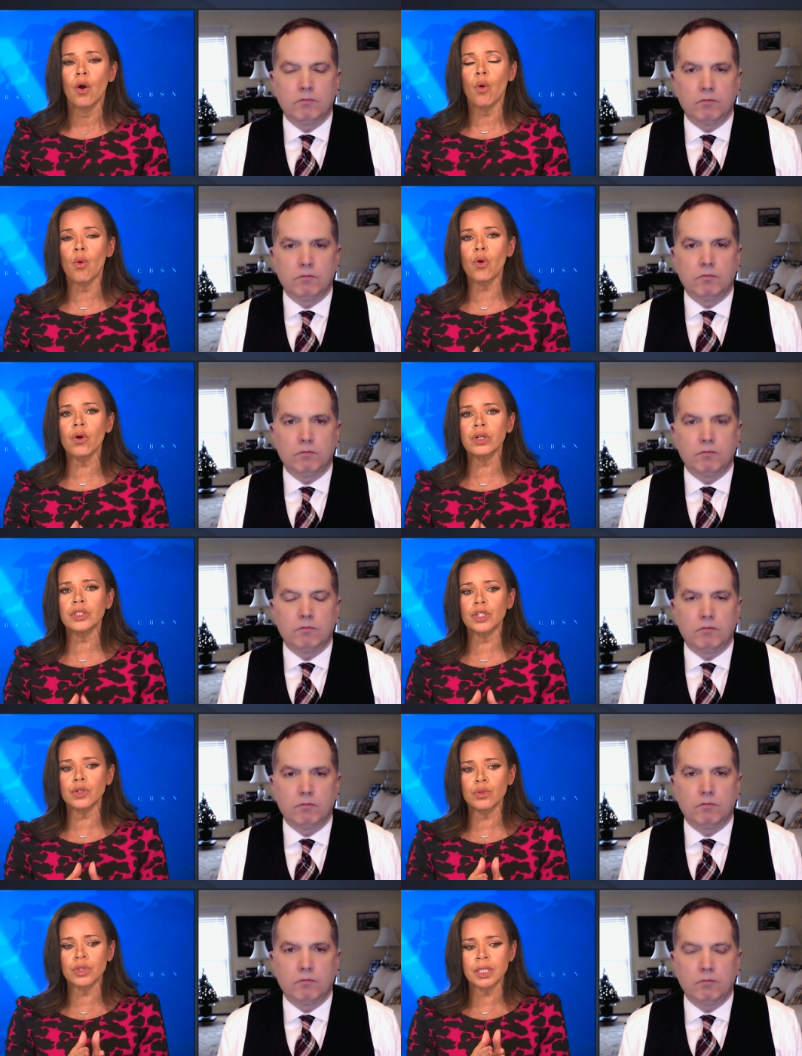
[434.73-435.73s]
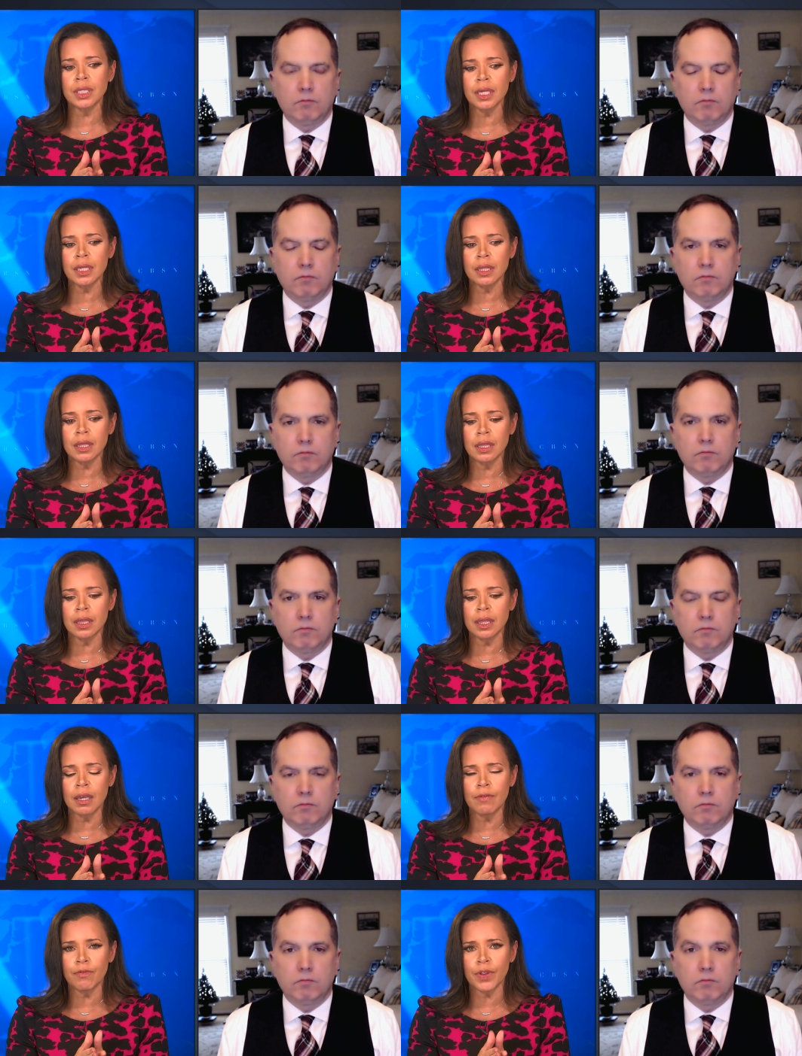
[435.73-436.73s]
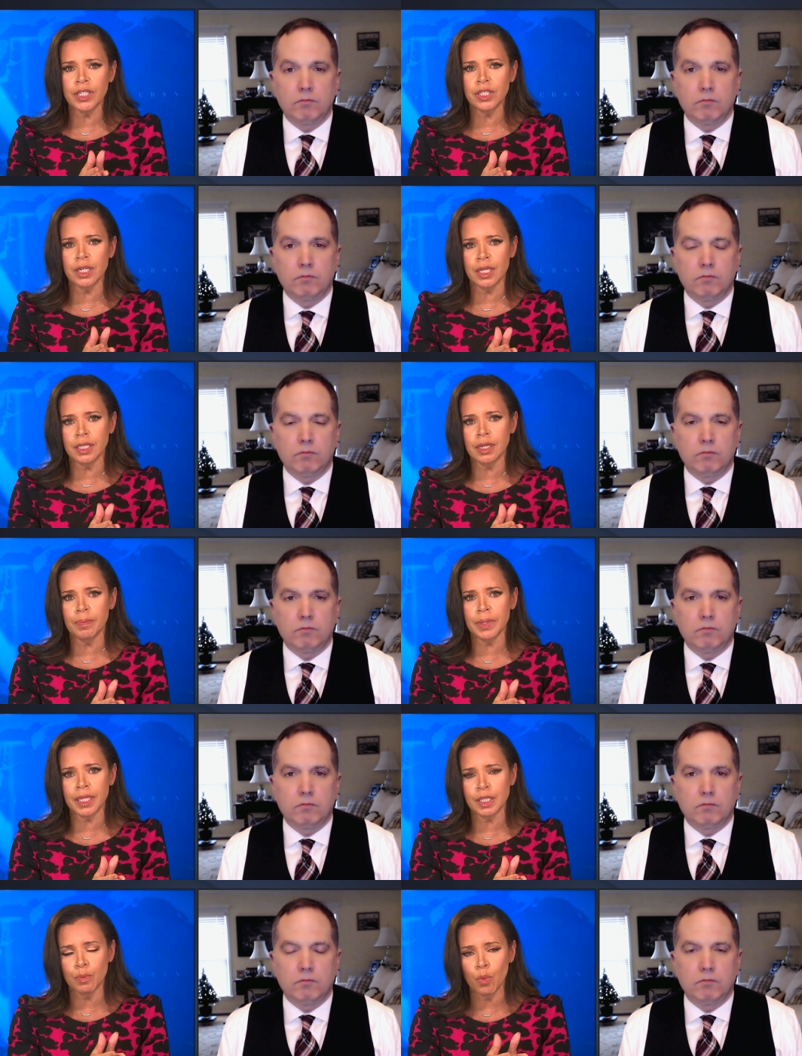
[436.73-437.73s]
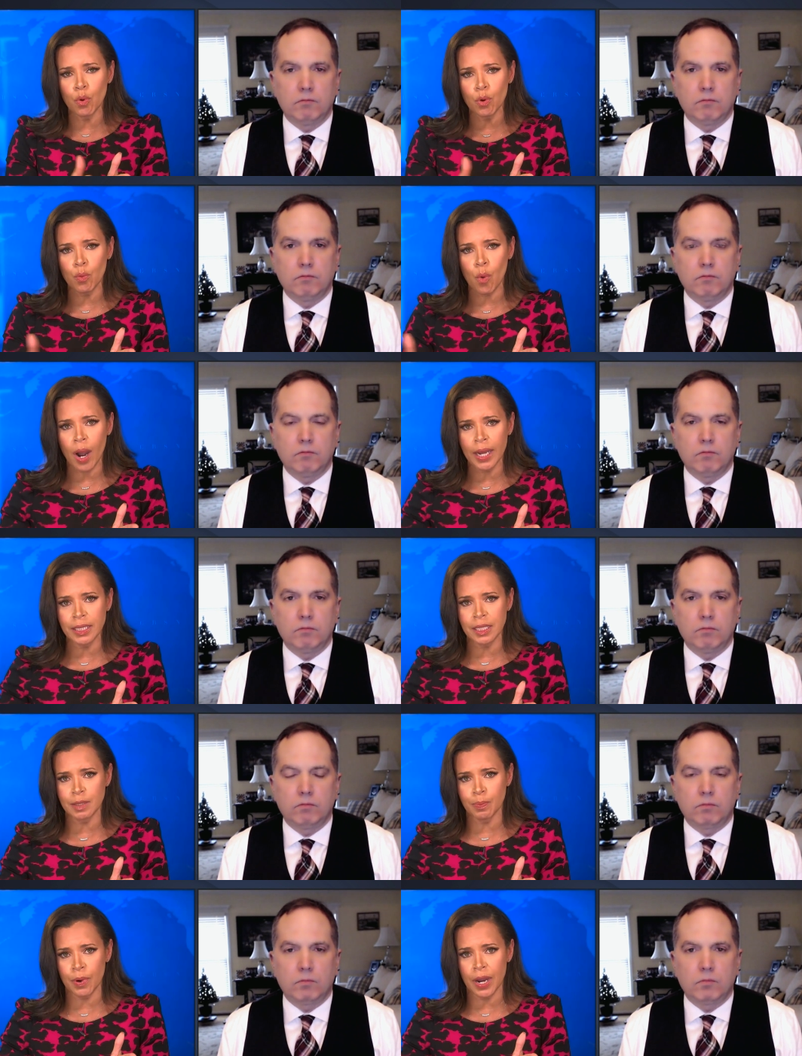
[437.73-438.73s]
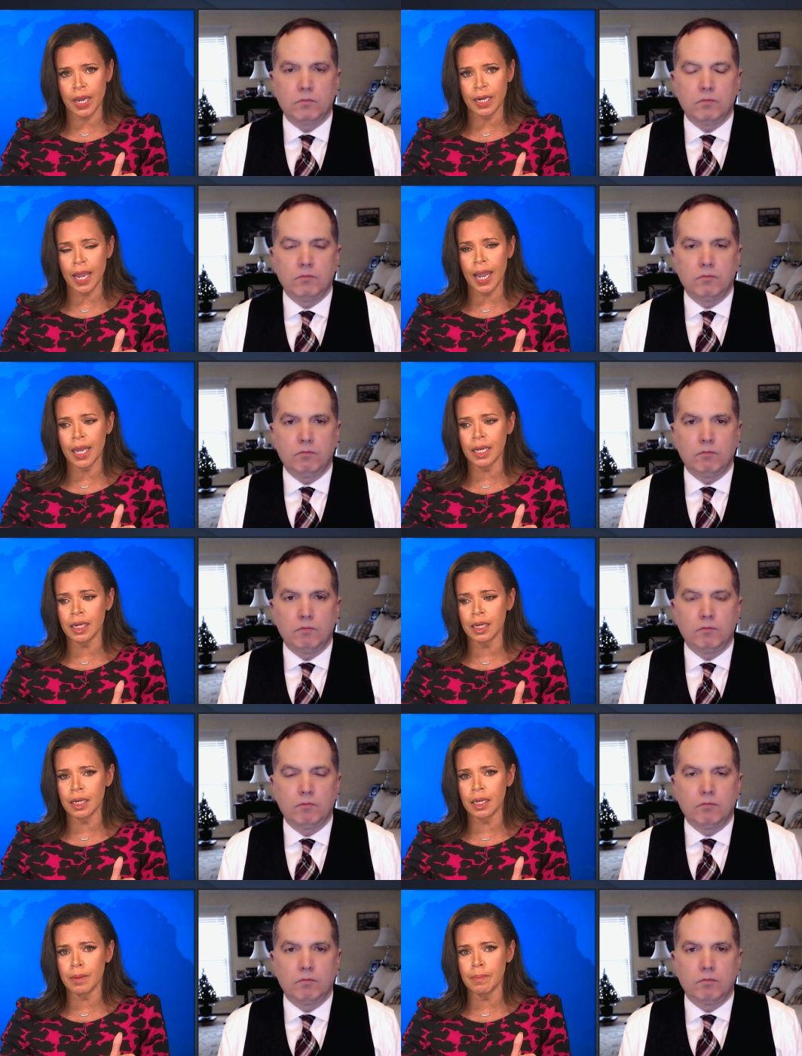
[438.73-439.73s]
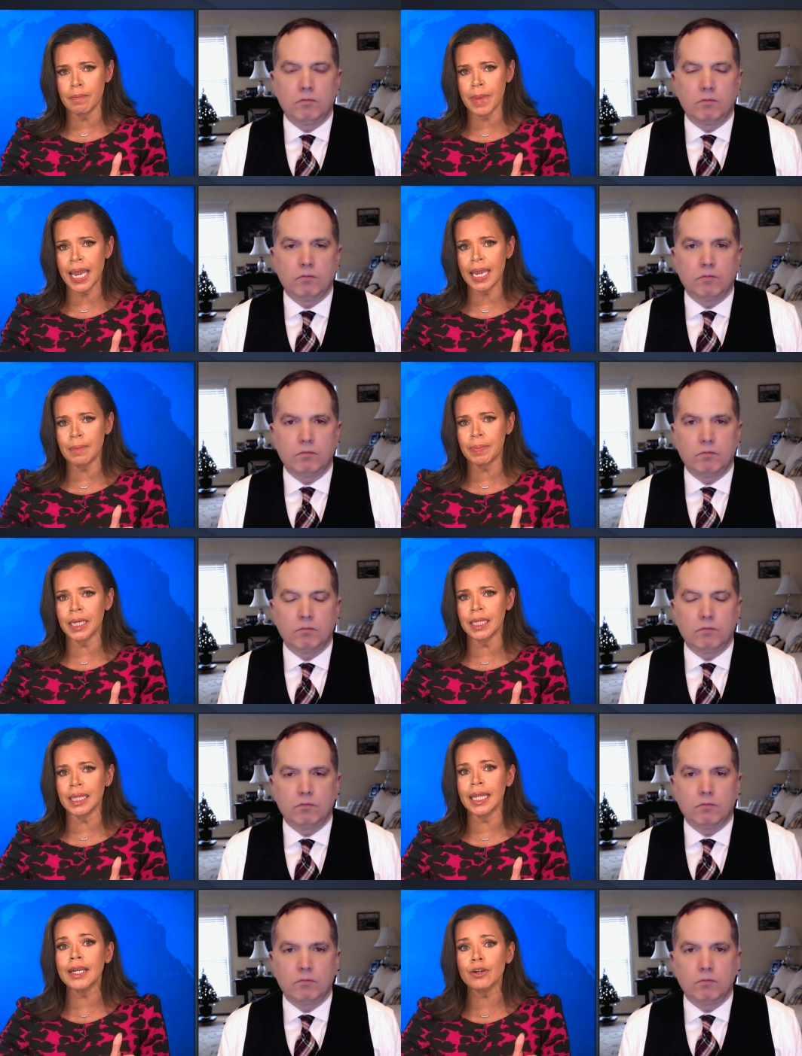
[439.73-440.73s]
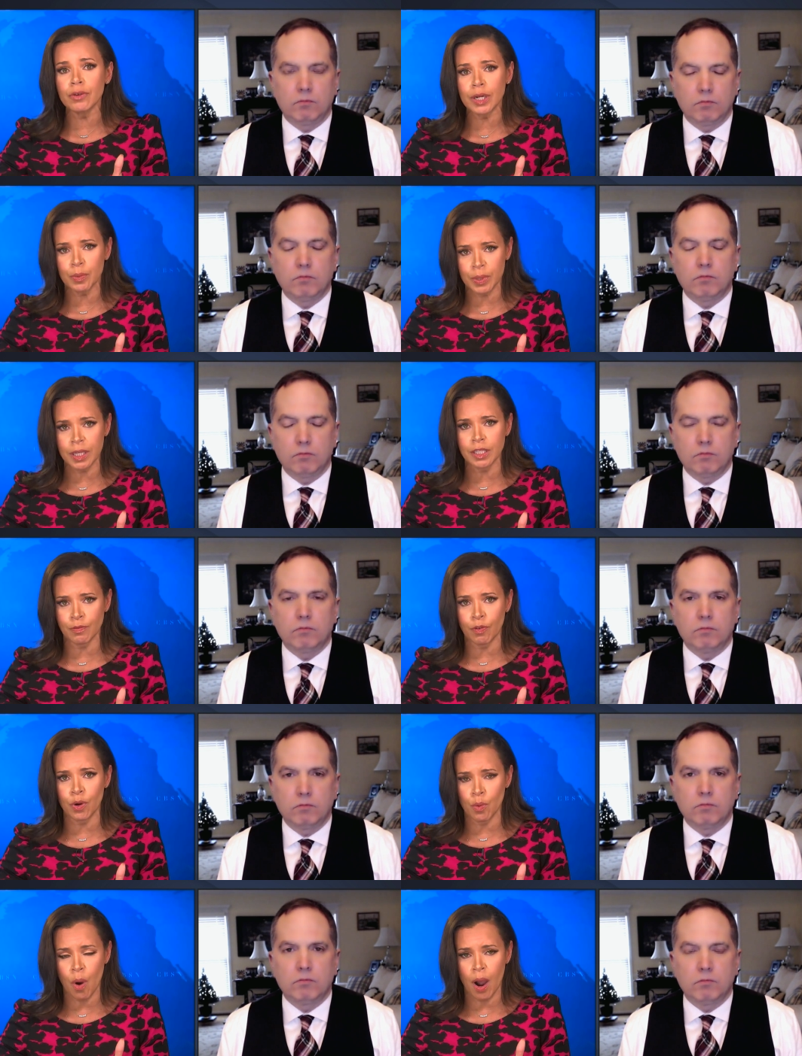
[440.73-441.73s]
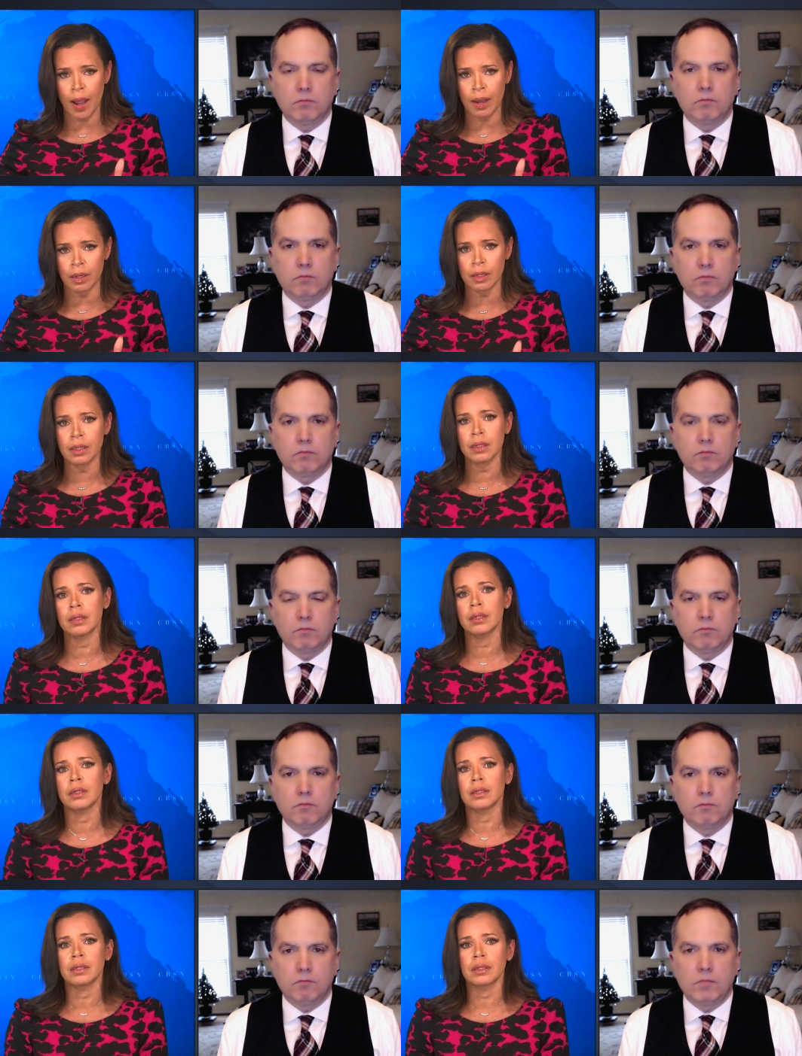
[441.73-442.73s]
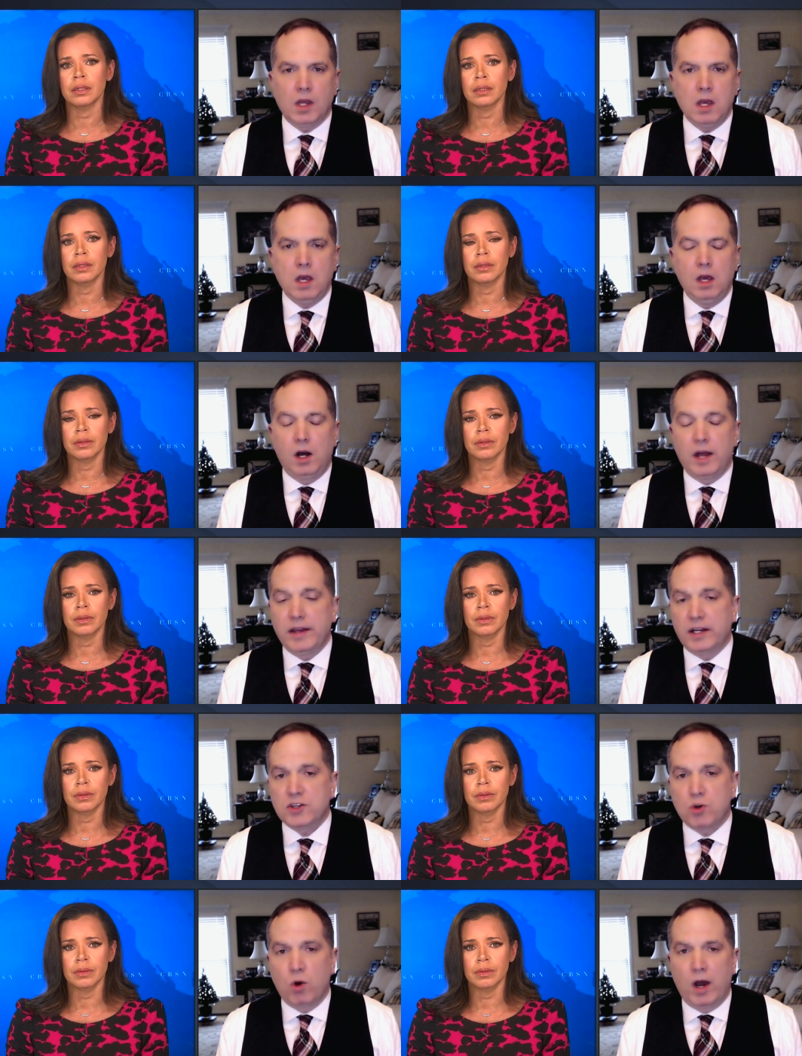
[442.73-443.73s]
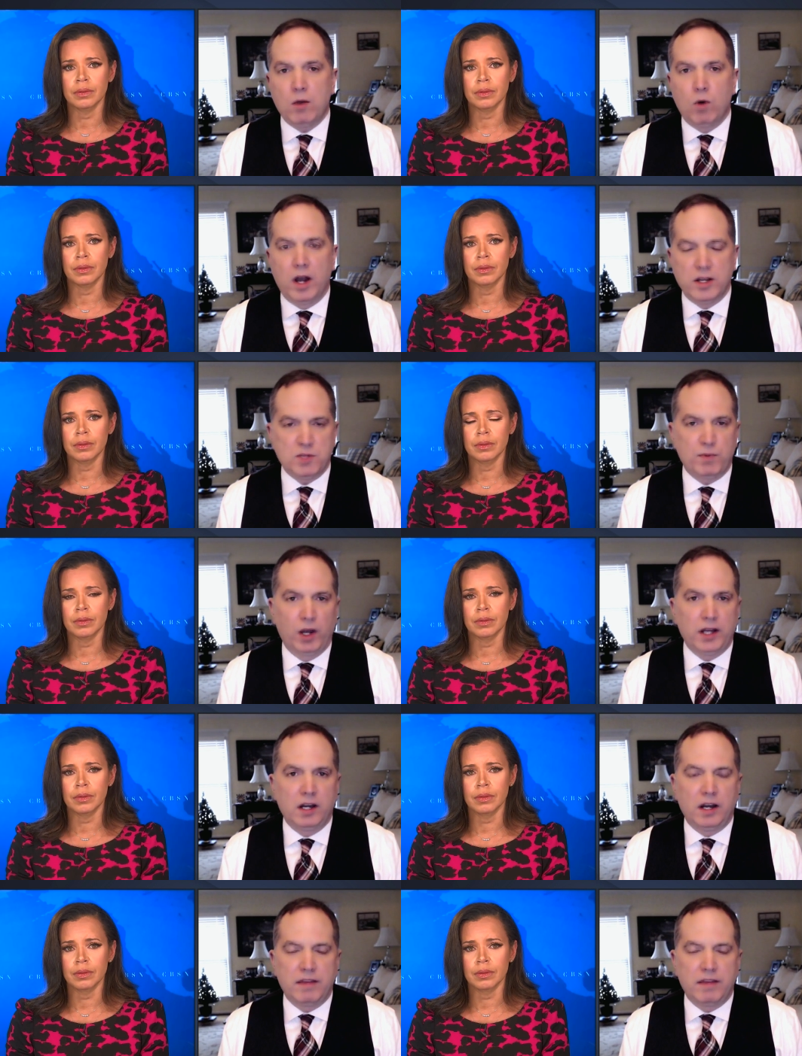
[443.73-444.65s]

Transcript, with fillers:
Speaker 1: Or do you see the inflation as something that's more widespread and may be lingering with us for a while?
Speaker 2: I think it's quite widespread,